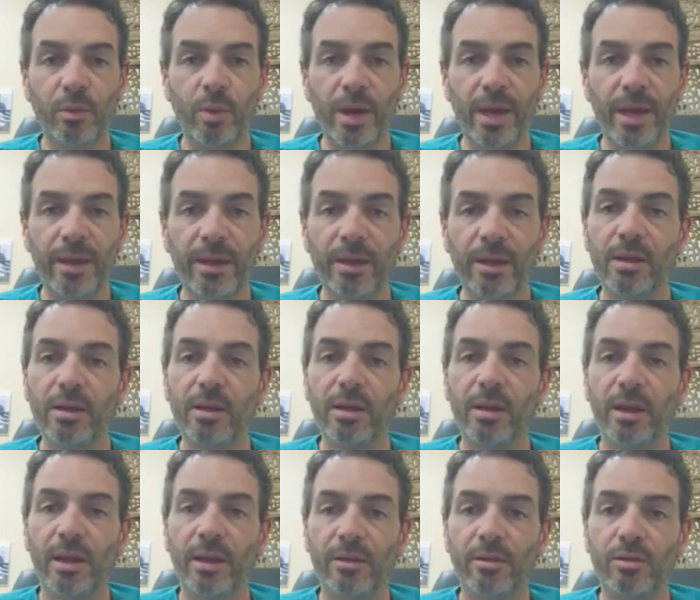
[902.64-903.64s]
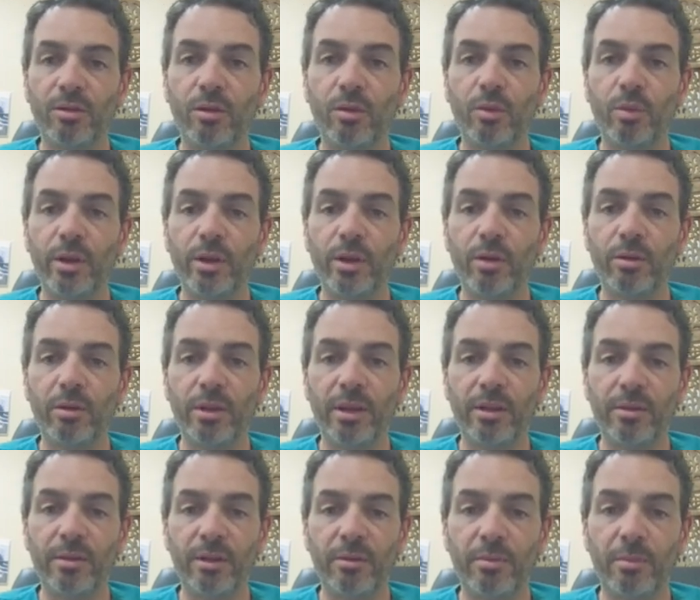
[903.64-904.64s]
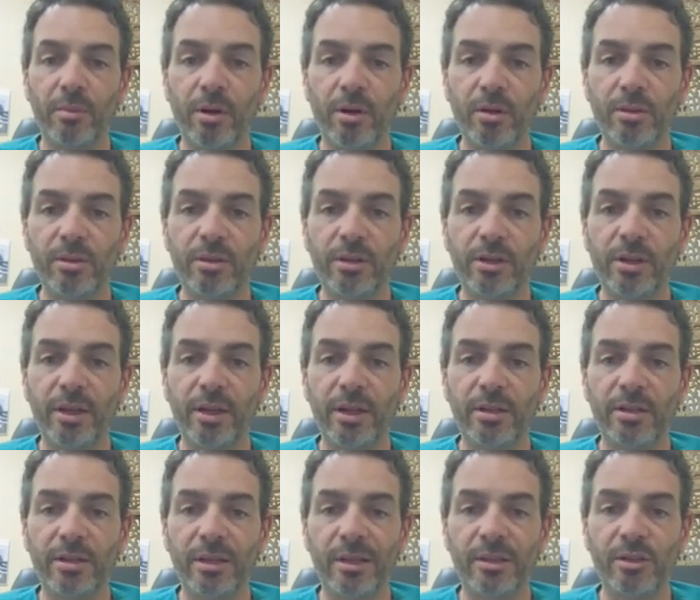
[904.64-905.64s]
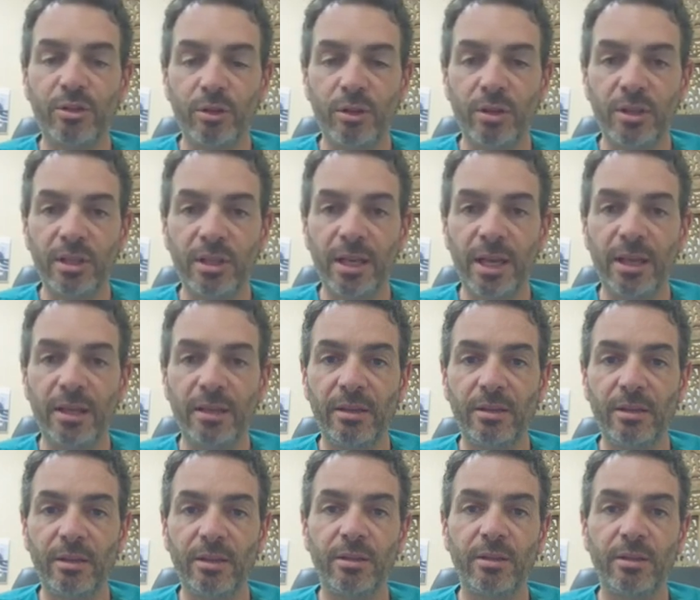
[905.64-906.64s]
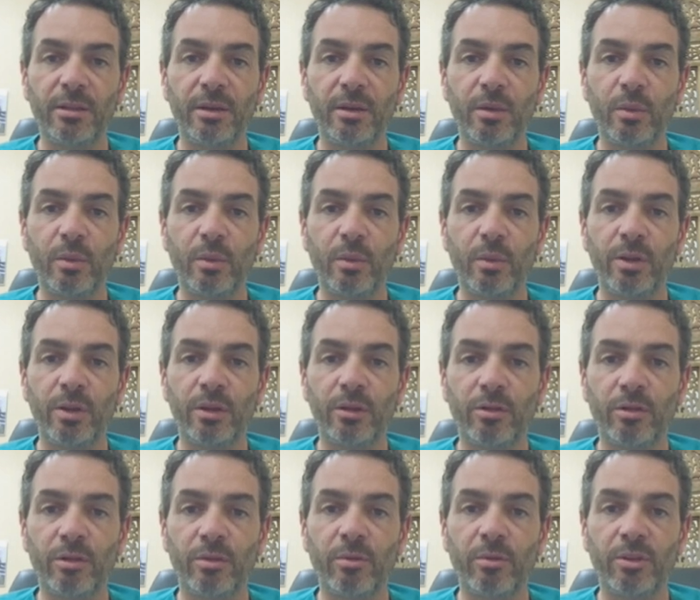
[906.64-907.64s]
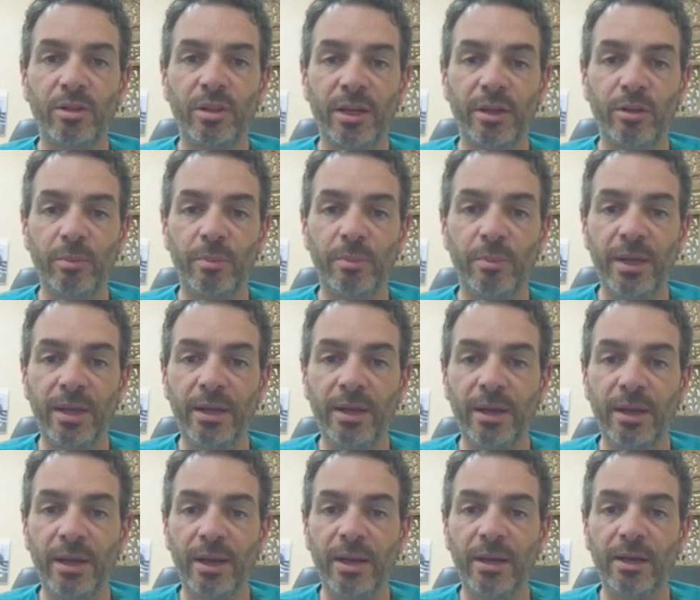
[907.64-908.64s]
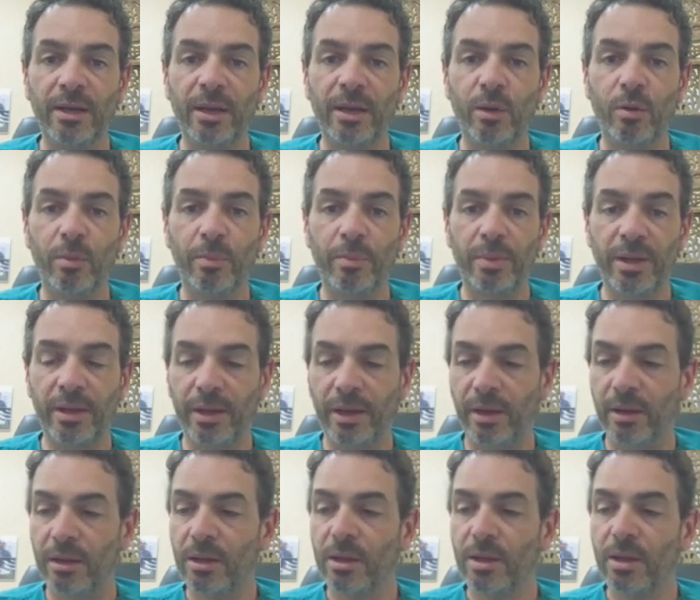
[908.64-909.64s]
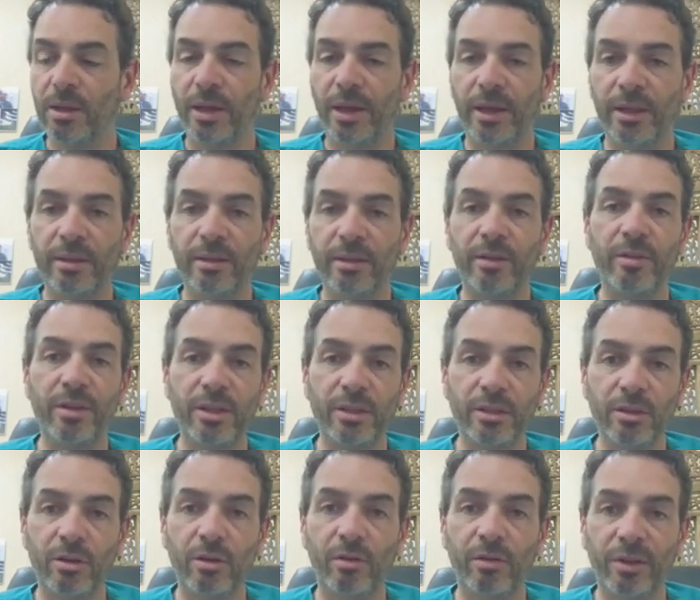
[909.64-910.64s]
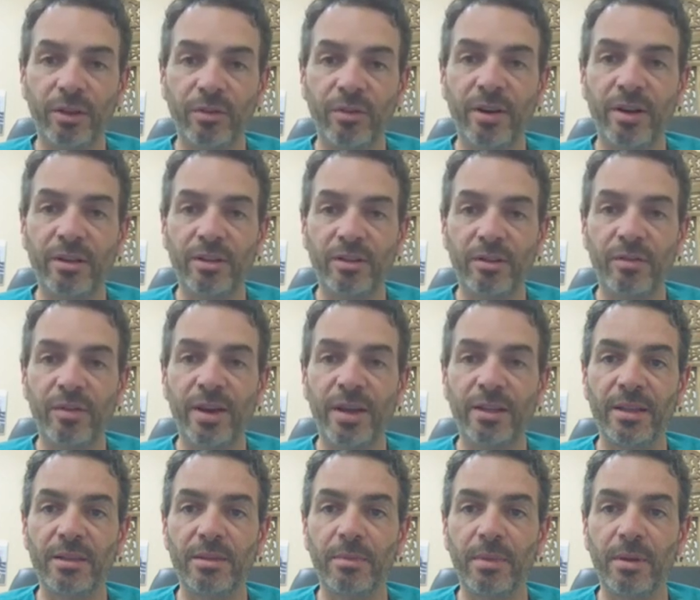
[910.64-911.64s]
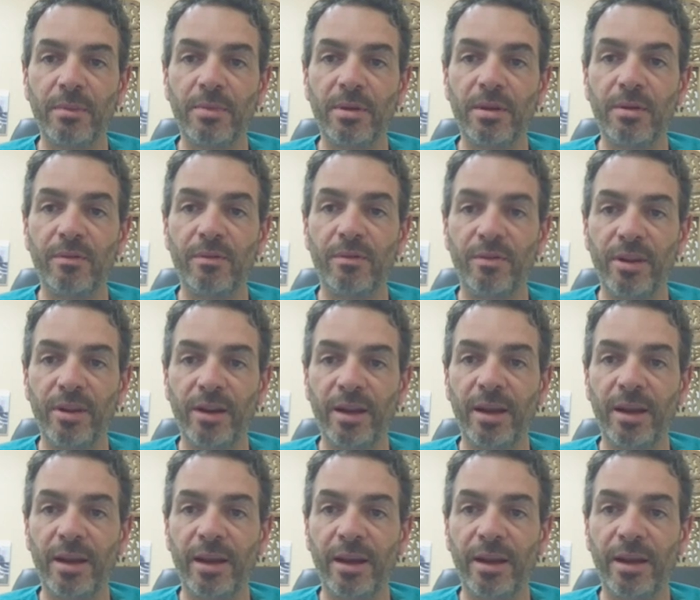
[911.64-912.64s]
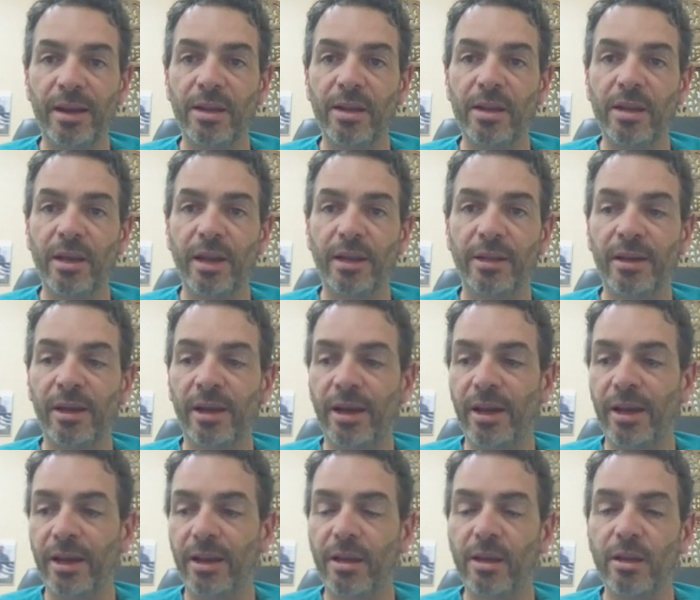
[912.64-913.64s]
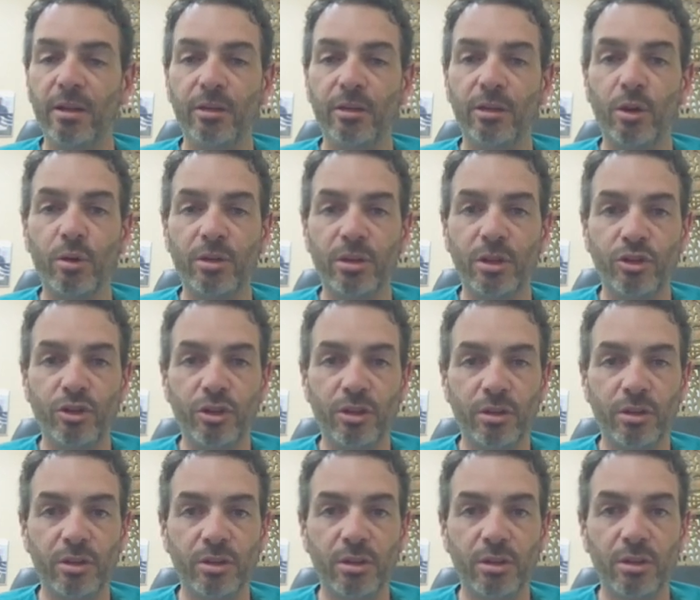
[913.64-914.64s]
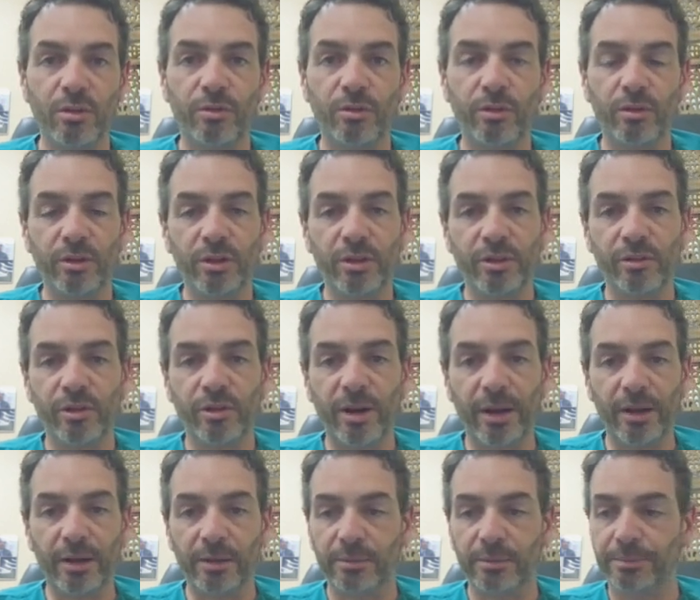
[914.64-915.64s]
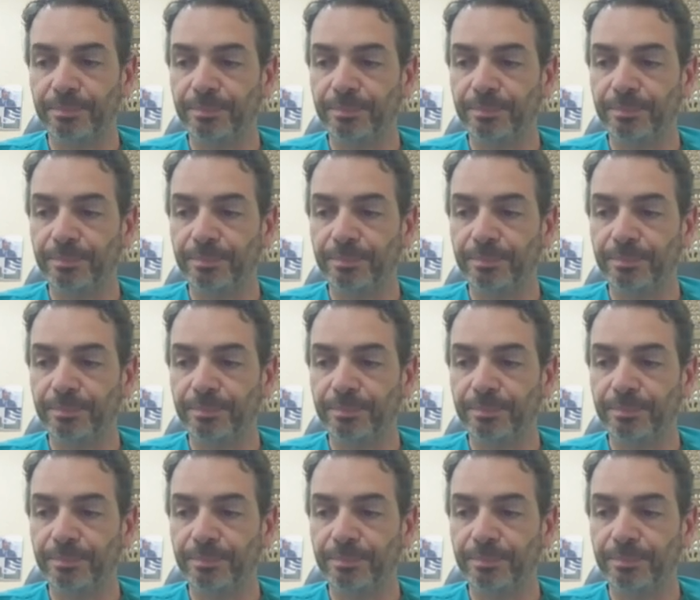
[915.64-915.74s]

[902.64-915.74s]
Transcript: way. And so we know that it mostly is associated with the thrombocytopenia and leukopenia. And the risk of adverse events may be very high at high dosages for this drug.